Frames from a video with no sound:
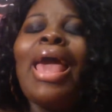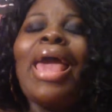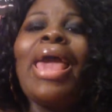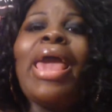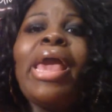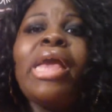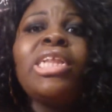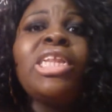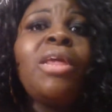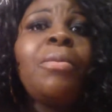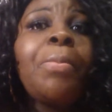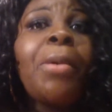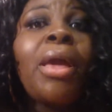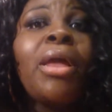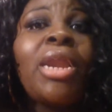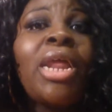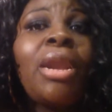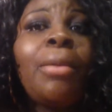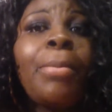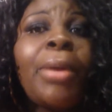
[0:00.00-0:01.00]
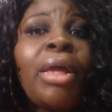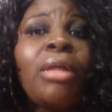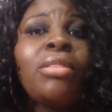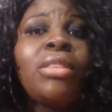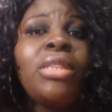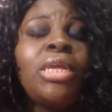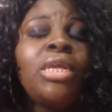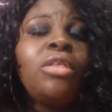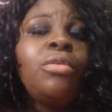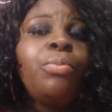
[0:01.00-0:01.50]
I actually found out
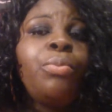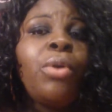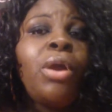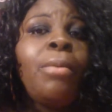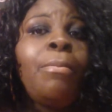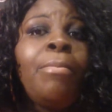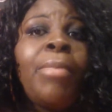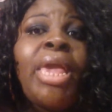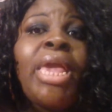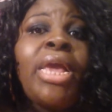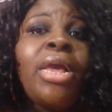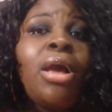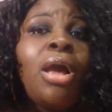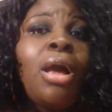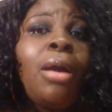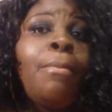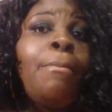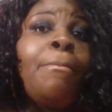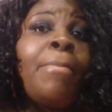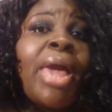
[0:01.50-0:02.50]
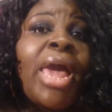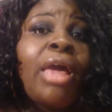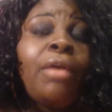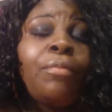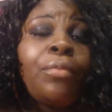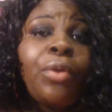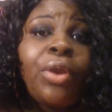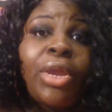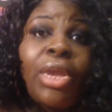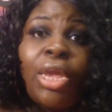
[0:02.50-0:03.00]
about this from Makeup
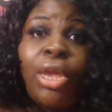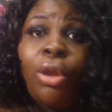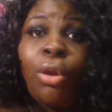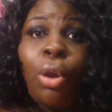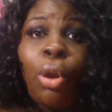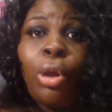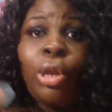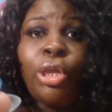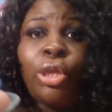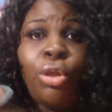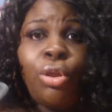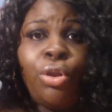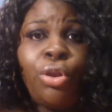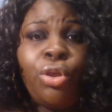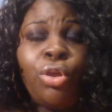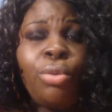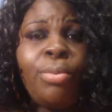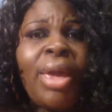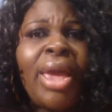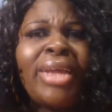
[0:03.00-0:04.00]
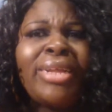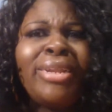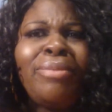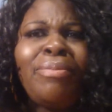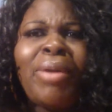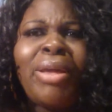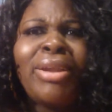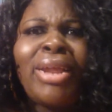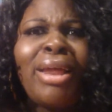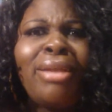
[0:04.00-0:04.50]
Maverick here on YouTube. I actually
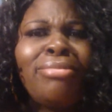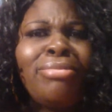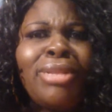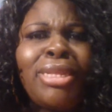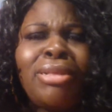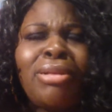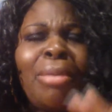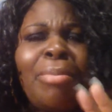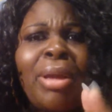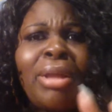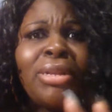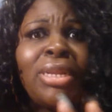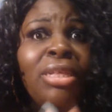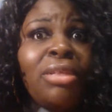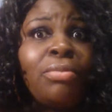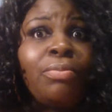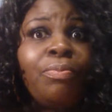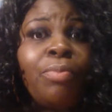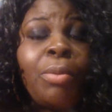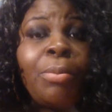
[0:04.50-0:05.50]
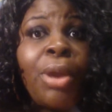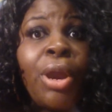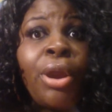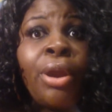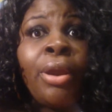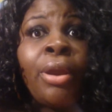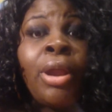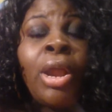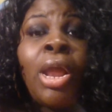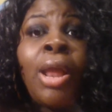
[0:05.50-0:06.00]
found out about this from
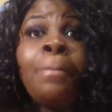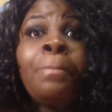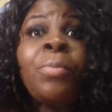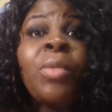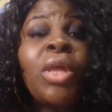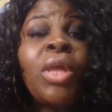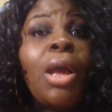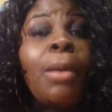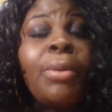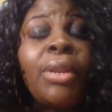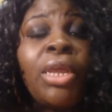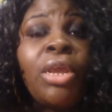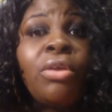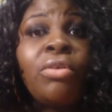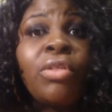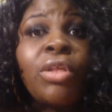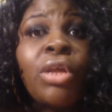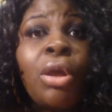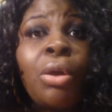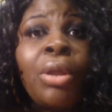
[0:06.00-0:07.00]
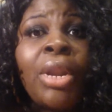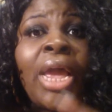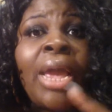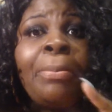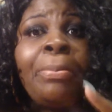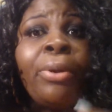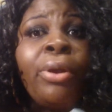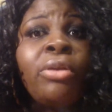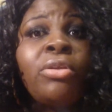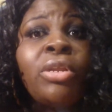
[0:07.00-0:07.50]
her a couple of years ago, and I
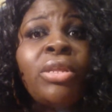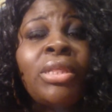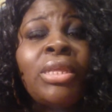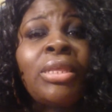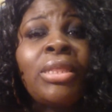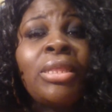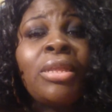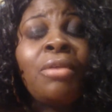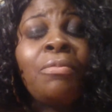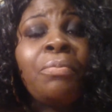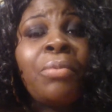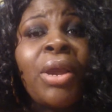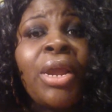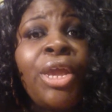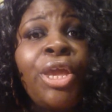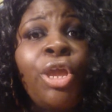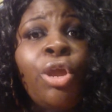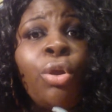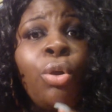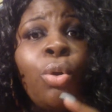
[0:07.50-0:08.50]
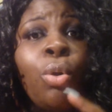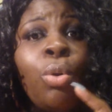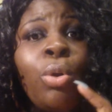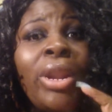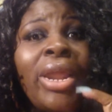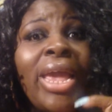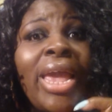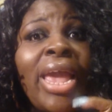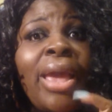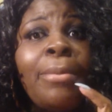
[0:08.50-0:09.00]
purchased this stuff right here
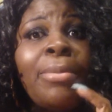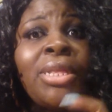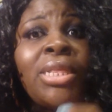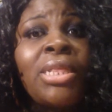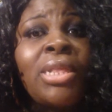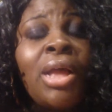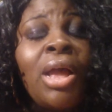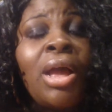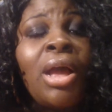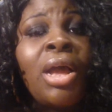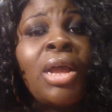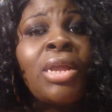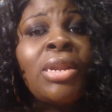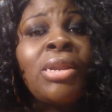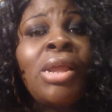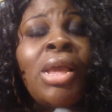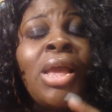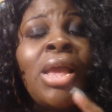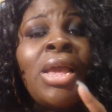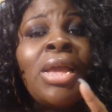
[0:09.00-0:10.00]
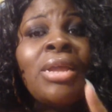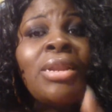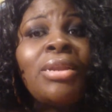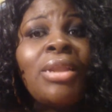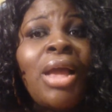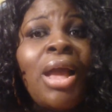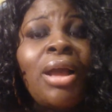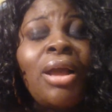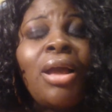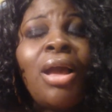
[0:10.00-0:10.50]
on
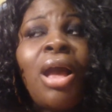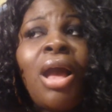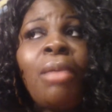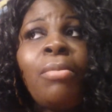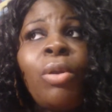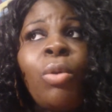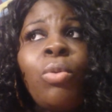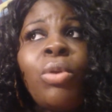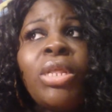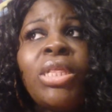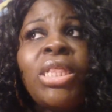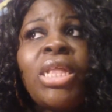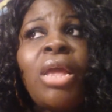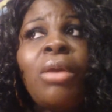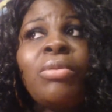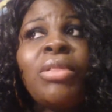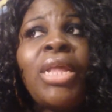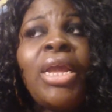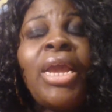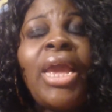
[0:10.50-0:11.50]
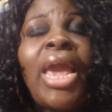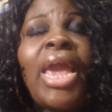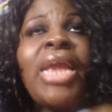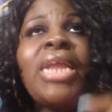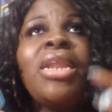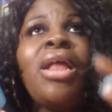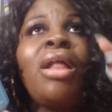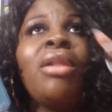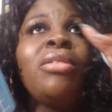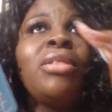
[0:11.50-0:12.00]
Amazon.com, and I want to say it was like
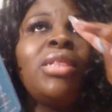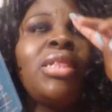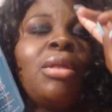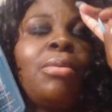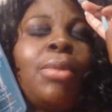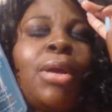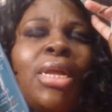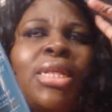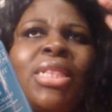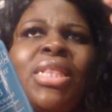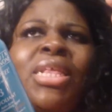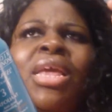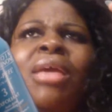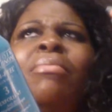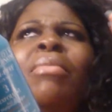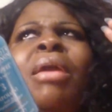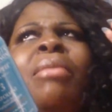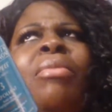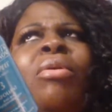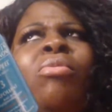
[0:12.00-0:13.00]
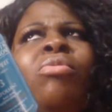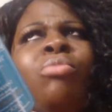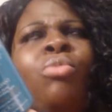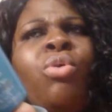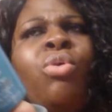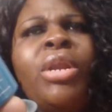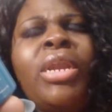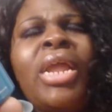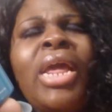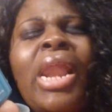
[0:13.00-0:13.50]
$8 and some odd cent. Maybe it was
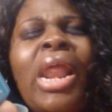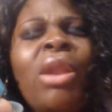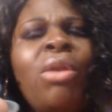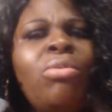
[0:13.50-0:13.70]
more than that.